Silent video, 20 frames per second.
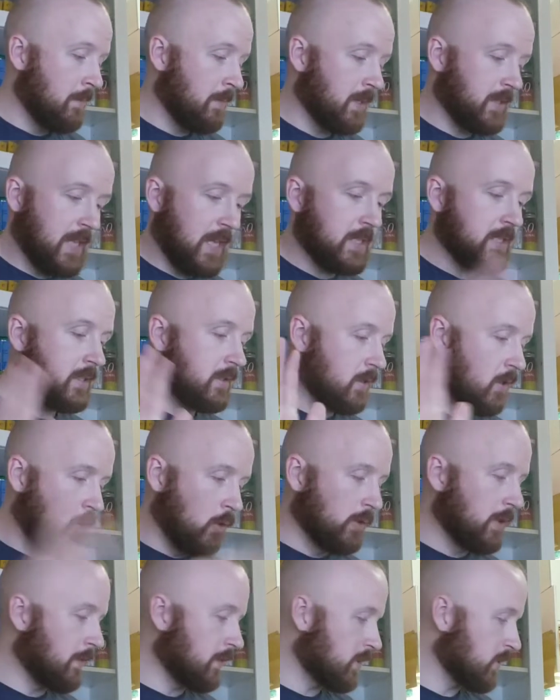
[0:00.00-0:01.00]
But that's a
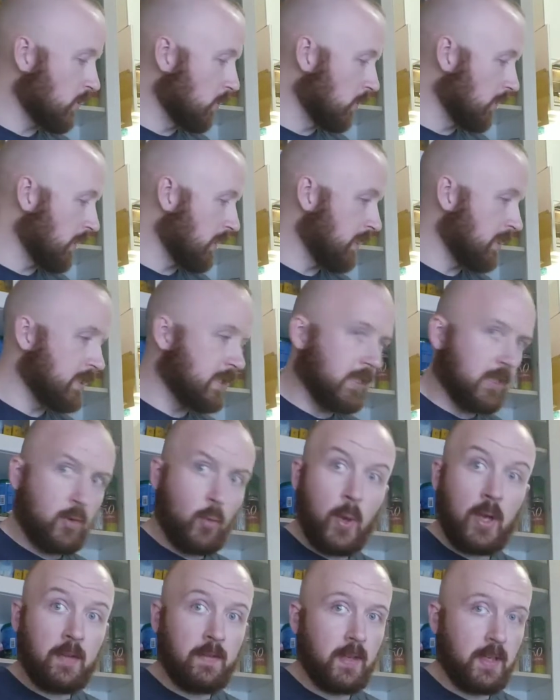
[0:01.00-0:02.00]
whole different story. This is
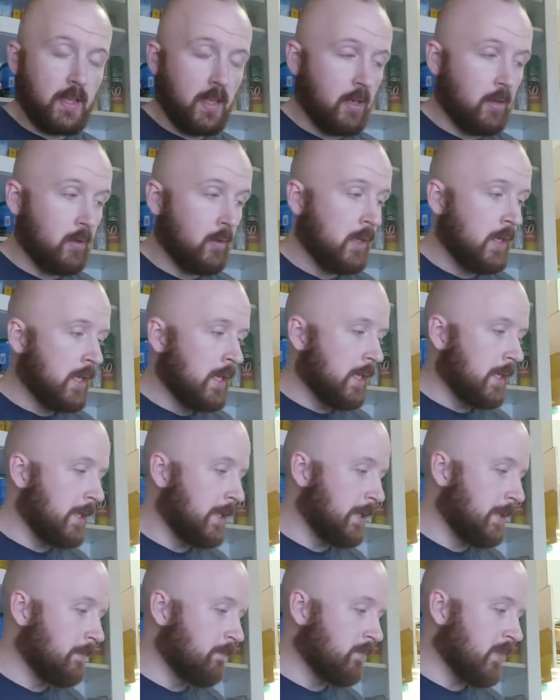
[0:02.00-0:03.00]
a quick video.
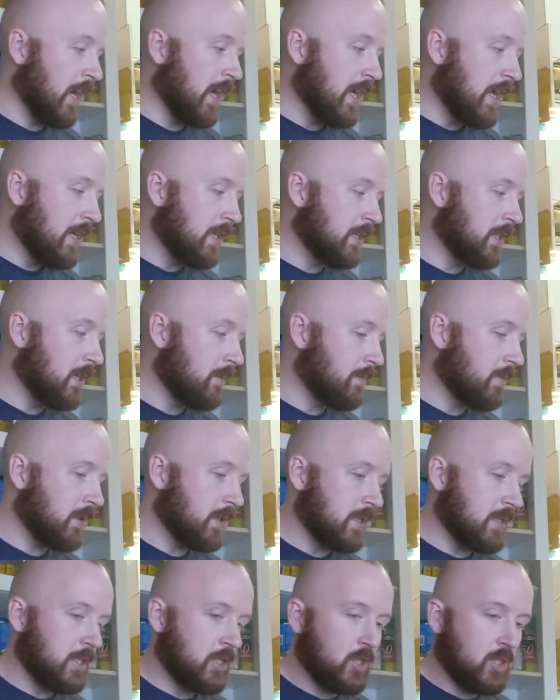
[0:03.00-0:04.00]
I ended up
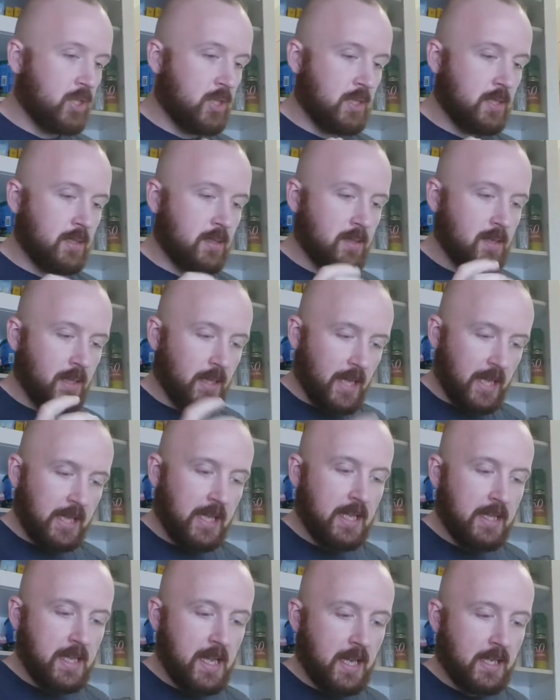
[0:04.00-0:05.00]

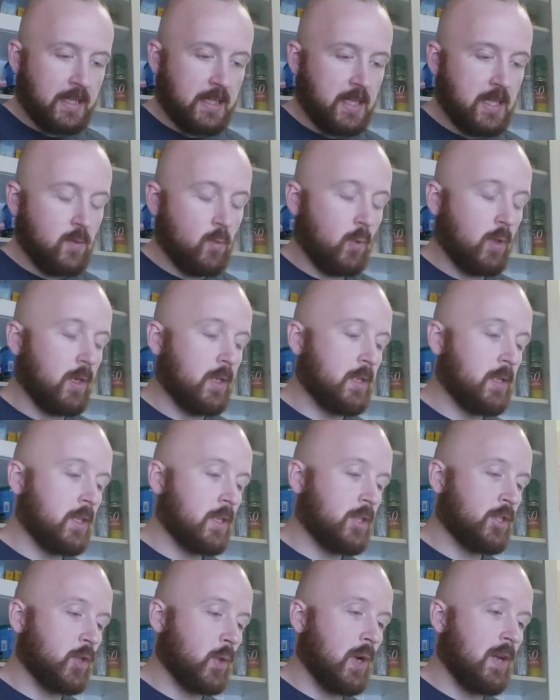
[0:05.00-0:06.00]
liking the
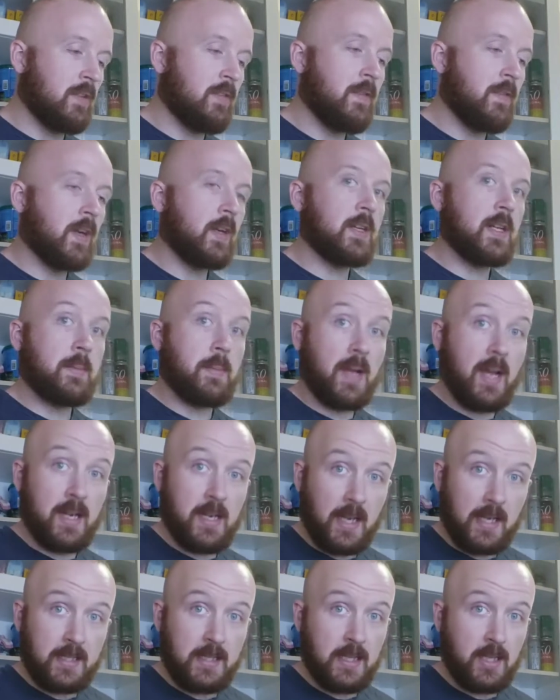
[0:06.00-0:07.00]
XT1, so I figured I'd buy an
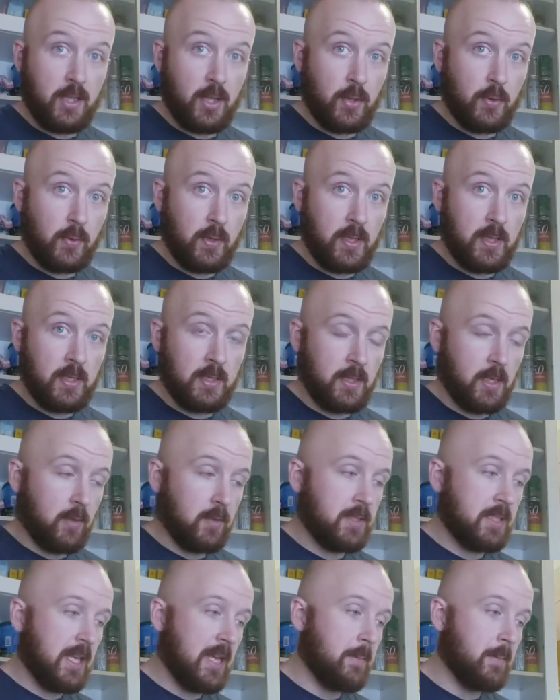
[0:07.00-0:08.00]
XT3, you know,
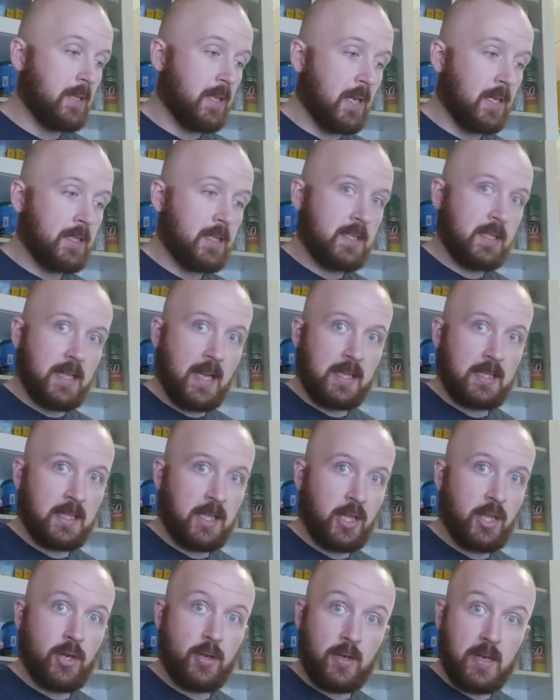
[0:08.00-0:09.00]
same guts as an
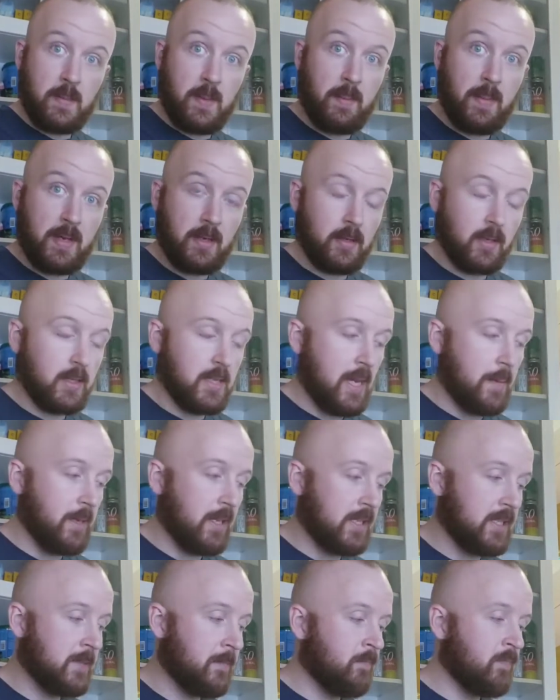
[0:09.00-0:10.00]
XT30 but better
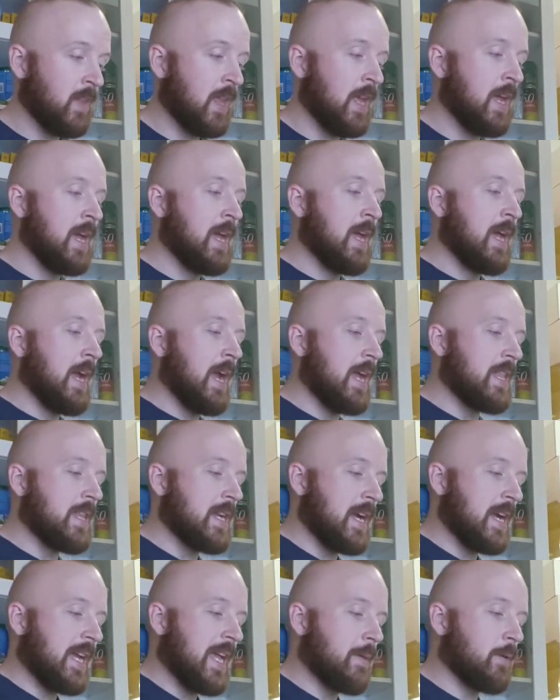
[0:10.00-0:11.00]
ergonomics. And
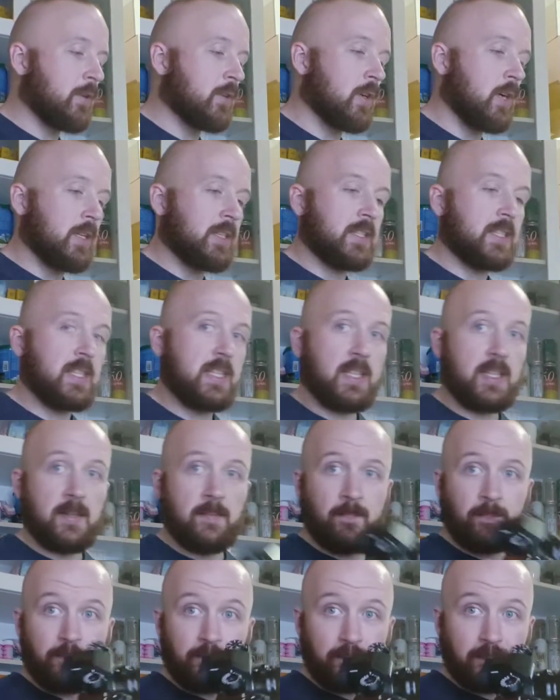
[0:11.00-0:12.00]
then I came across the
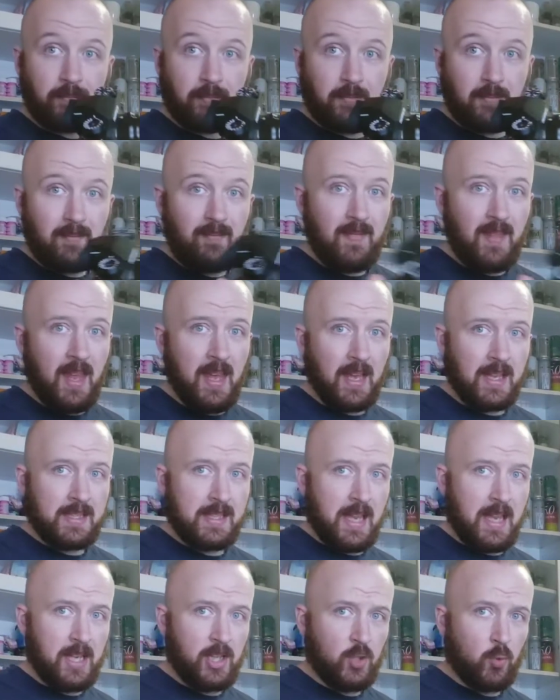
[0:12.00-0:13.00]

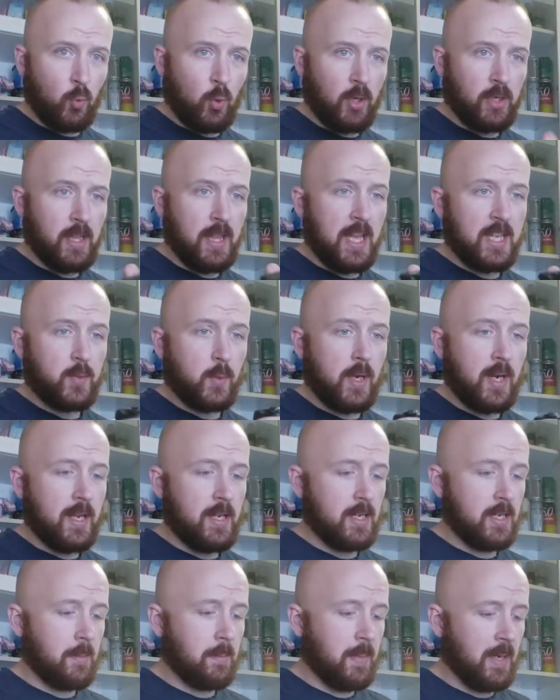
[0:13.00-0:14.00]
XH1, and that's why I
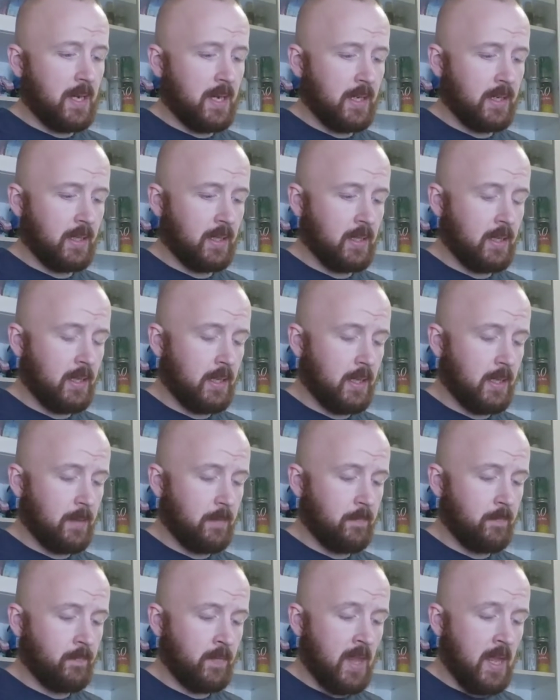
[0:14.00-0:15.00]
ended up buying.
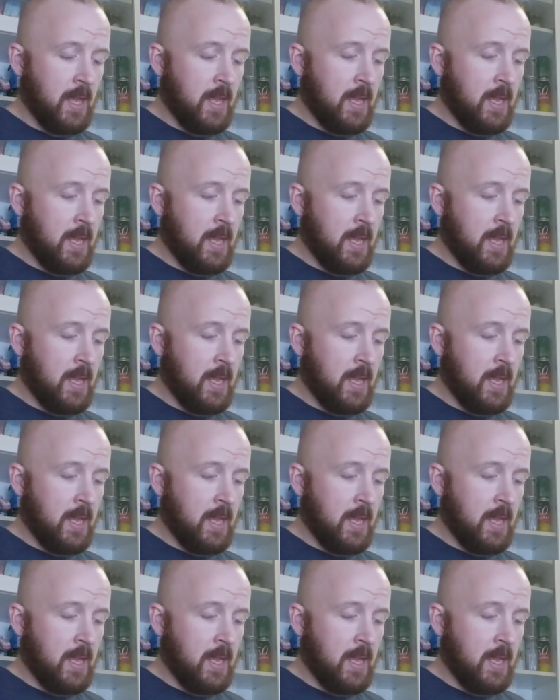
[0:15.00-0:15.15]
I'm